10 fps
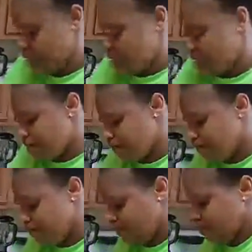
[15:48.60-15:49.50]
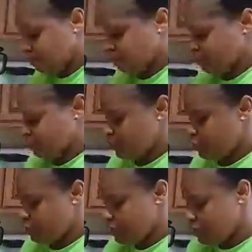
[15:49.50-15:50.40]
Yeah. So
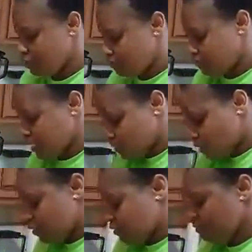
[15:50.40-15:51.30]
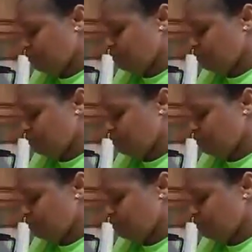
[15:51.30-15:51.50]
there you go. That's all you do.